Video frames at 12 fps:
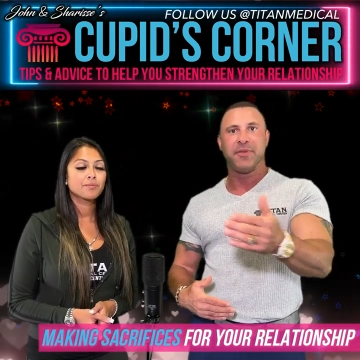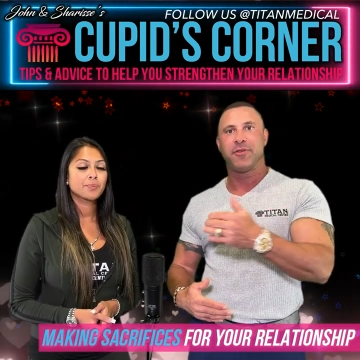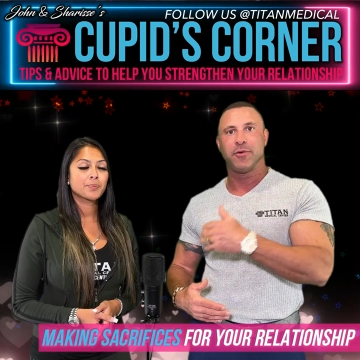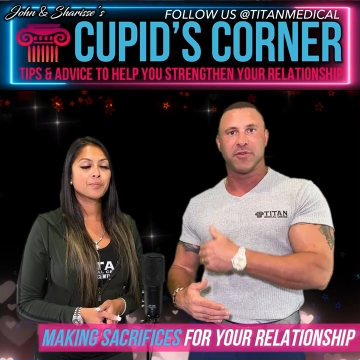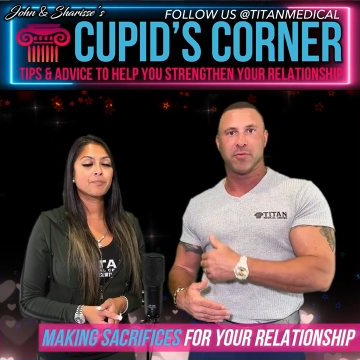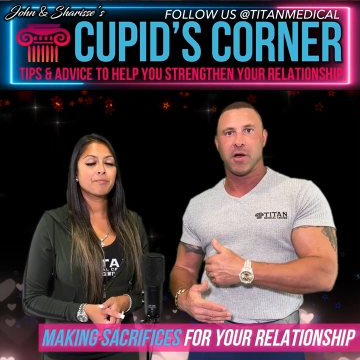
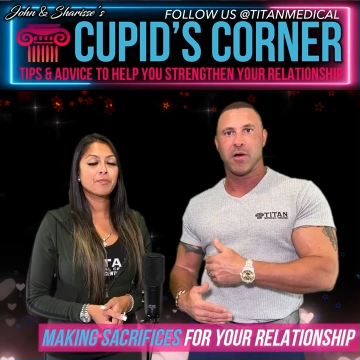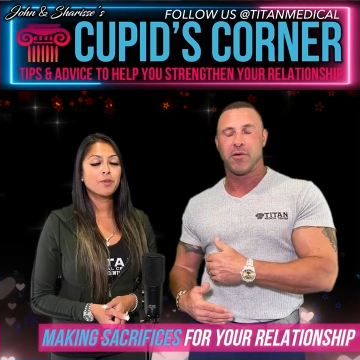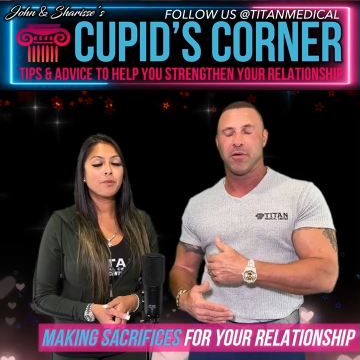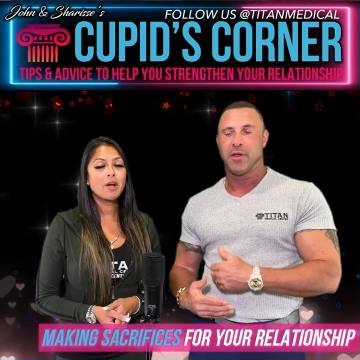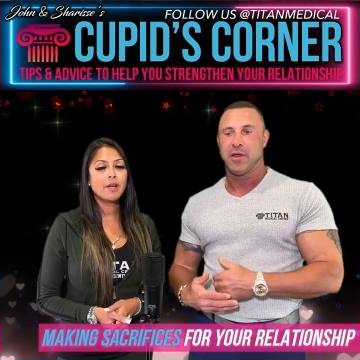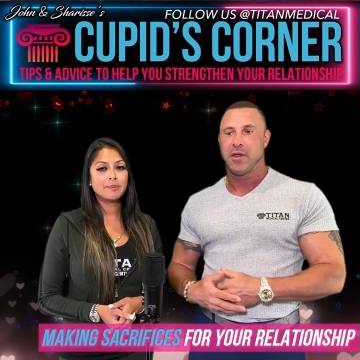Speaker 1: too, as well.
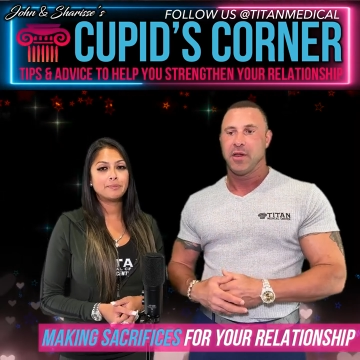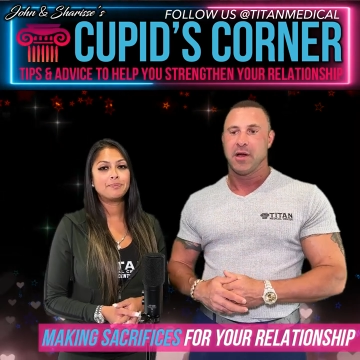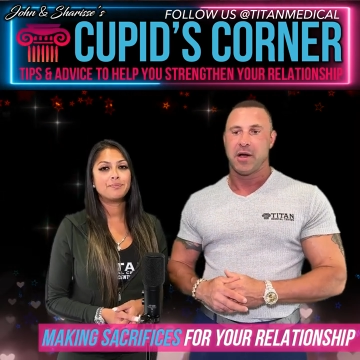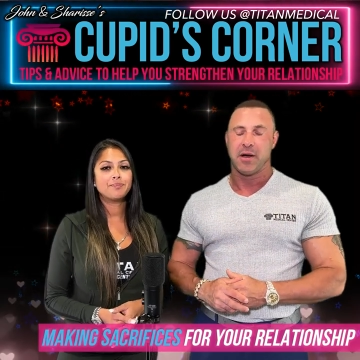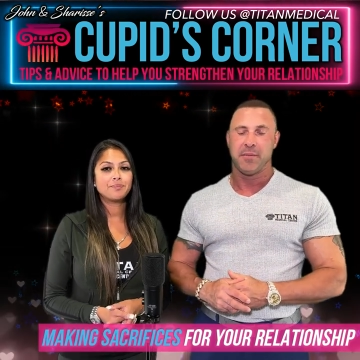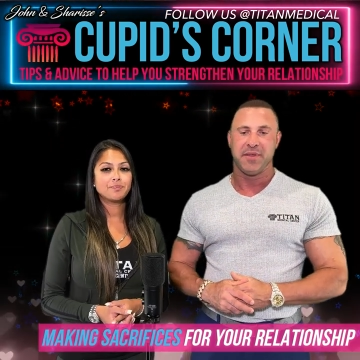Right.
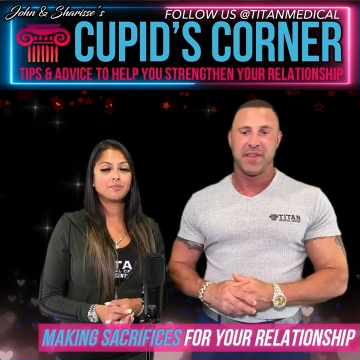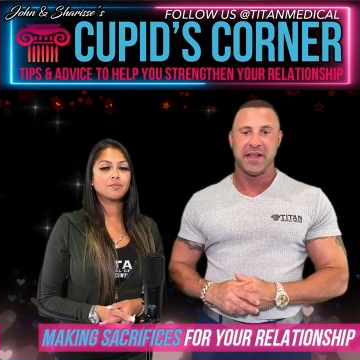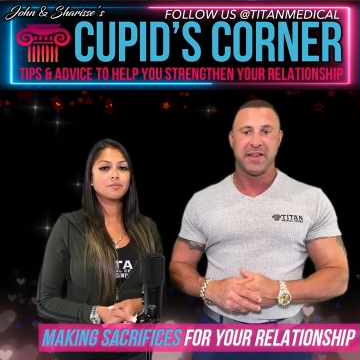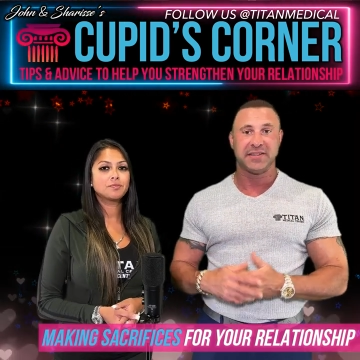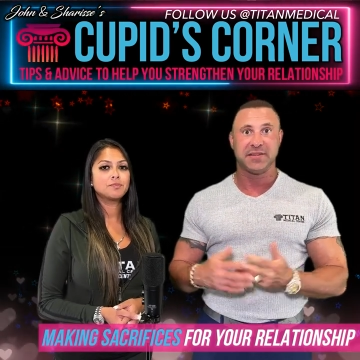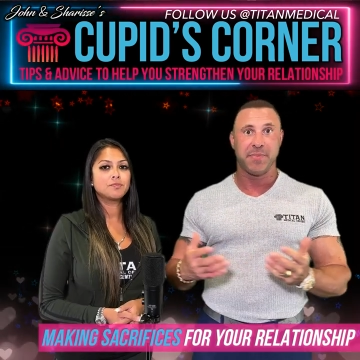Um, and that,
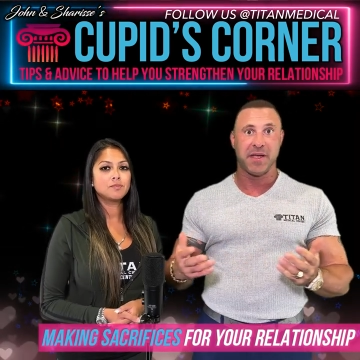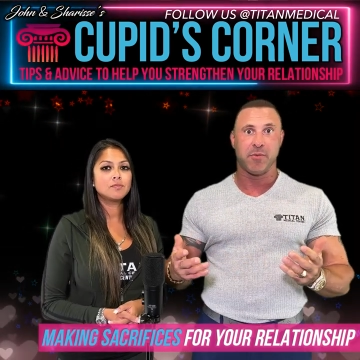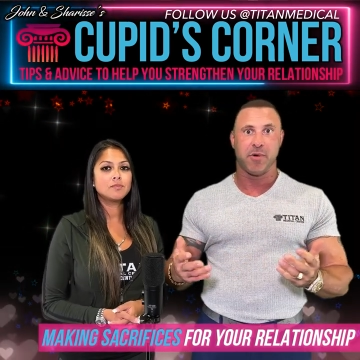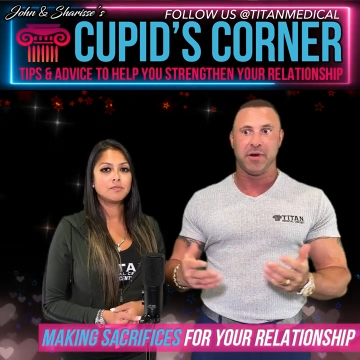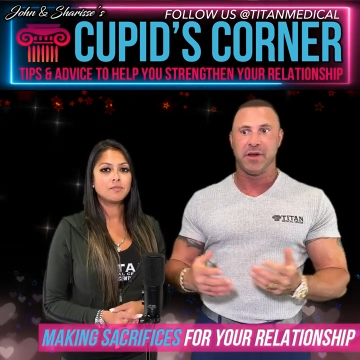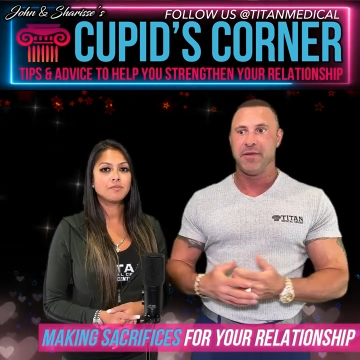that's a big
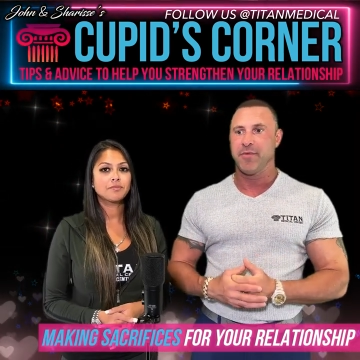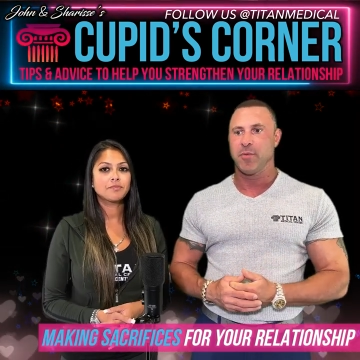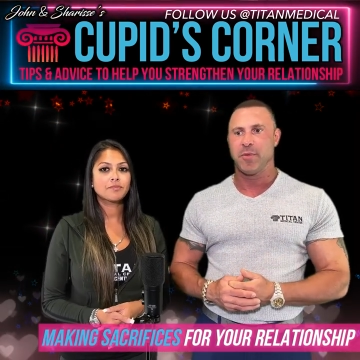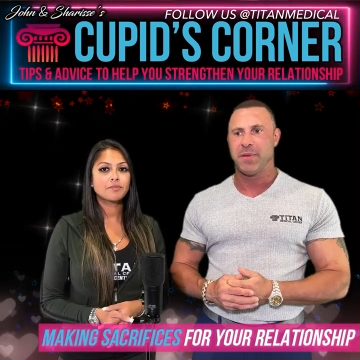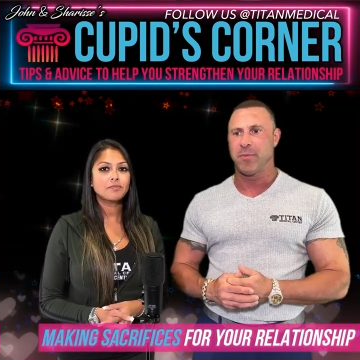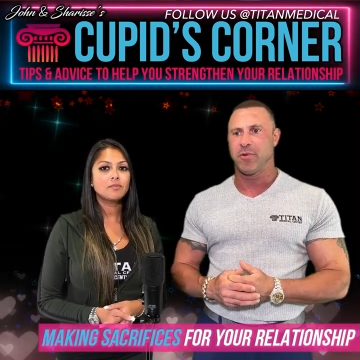one. Even
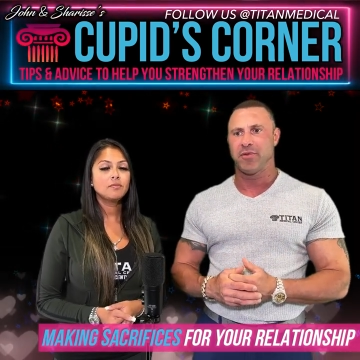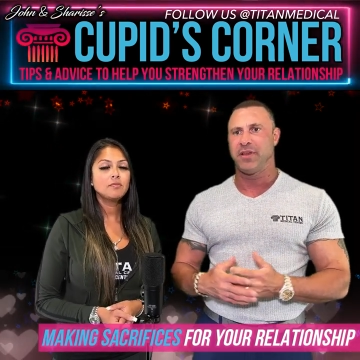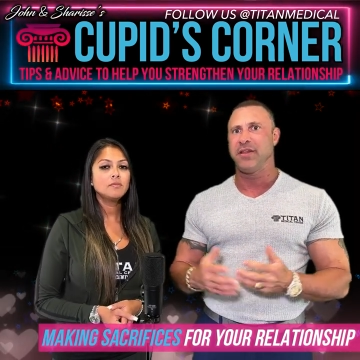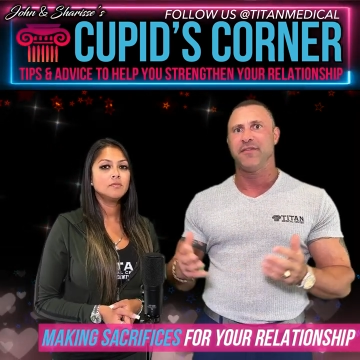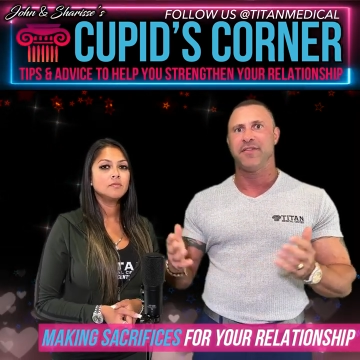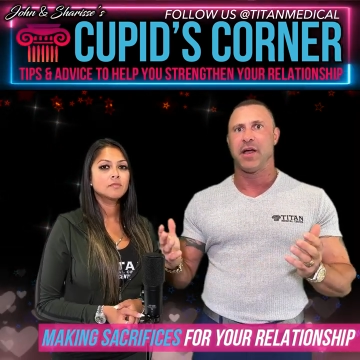when people
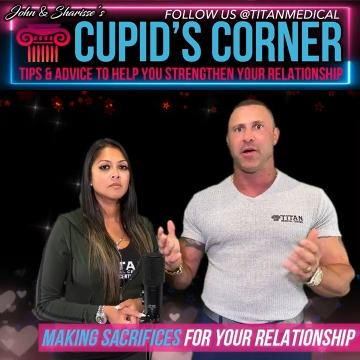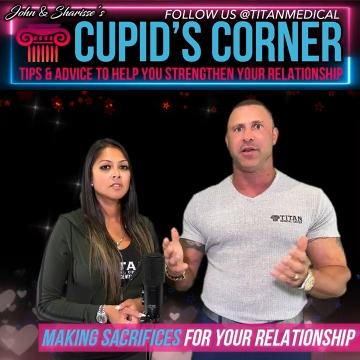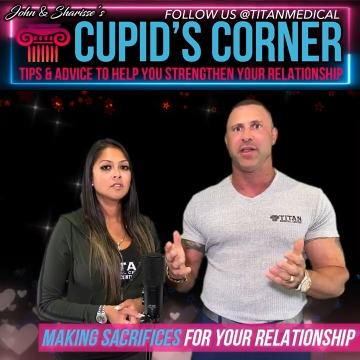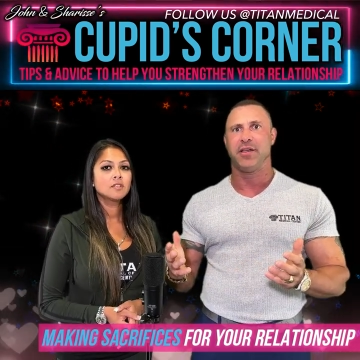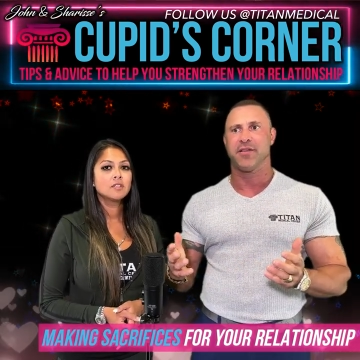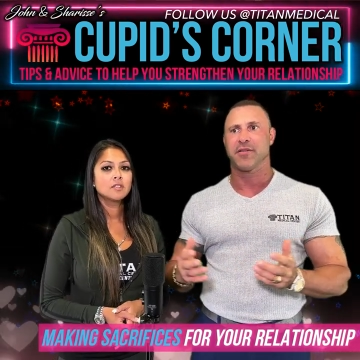live
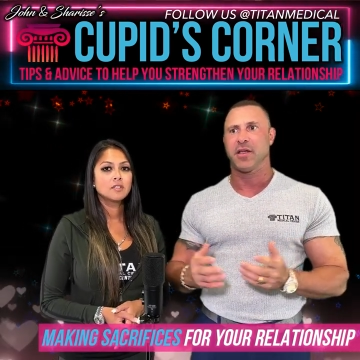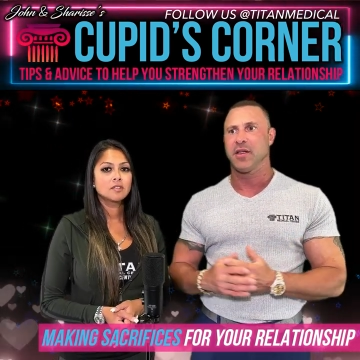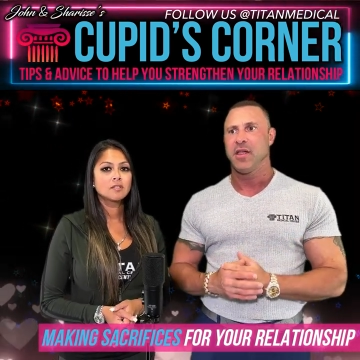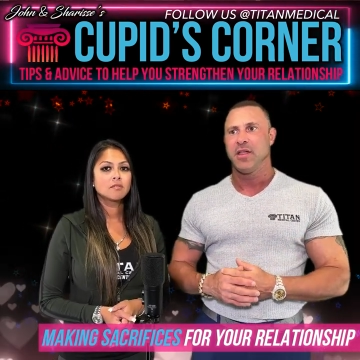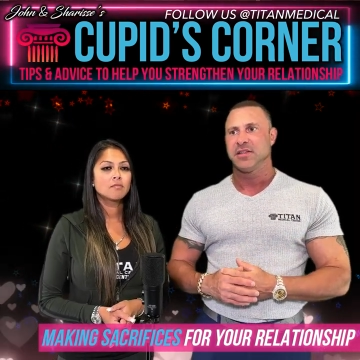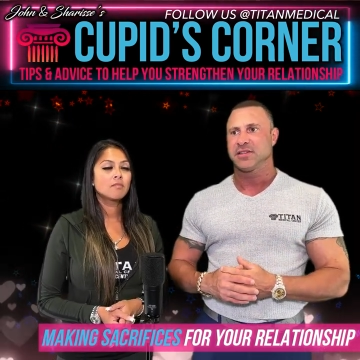nowadays, like
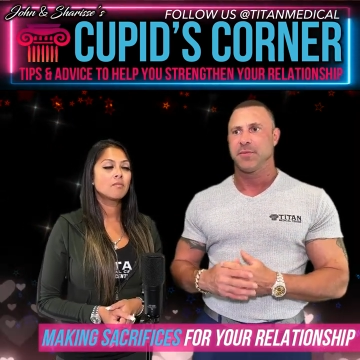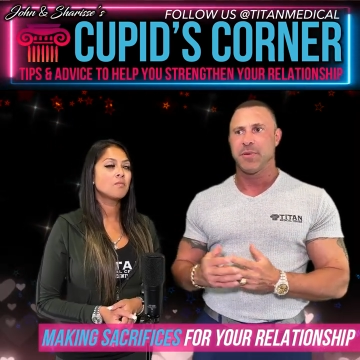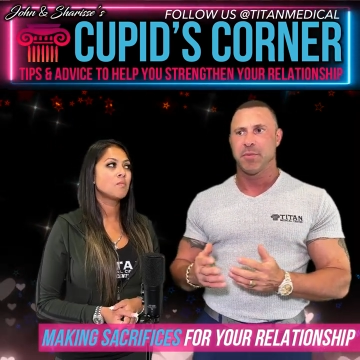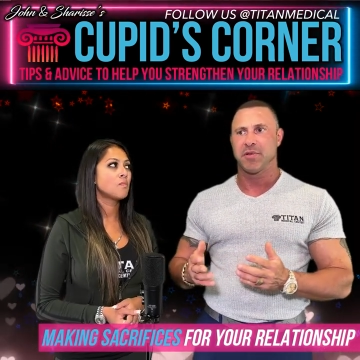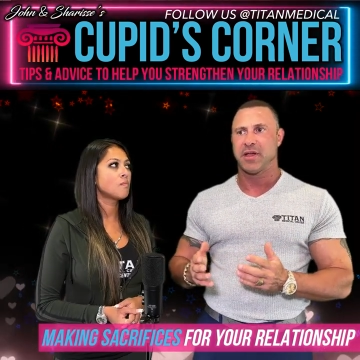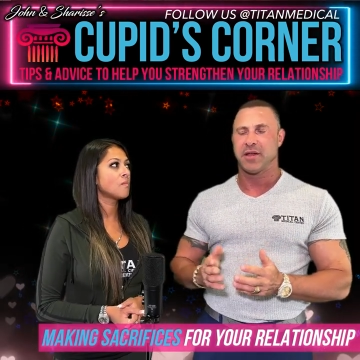some
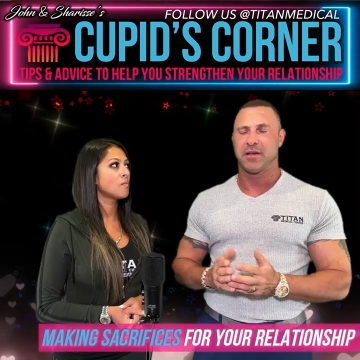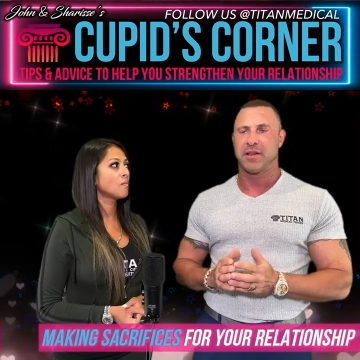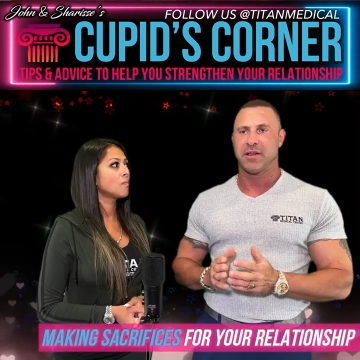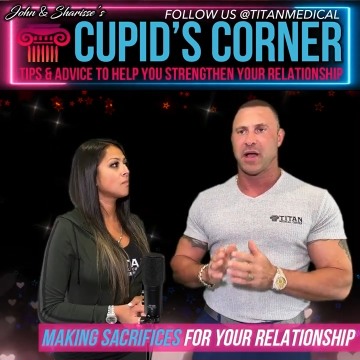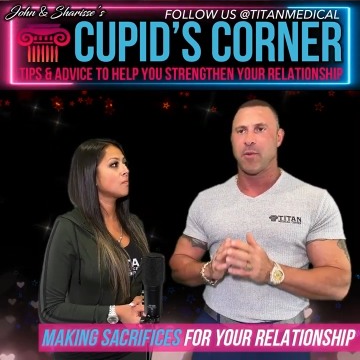people like, uh, I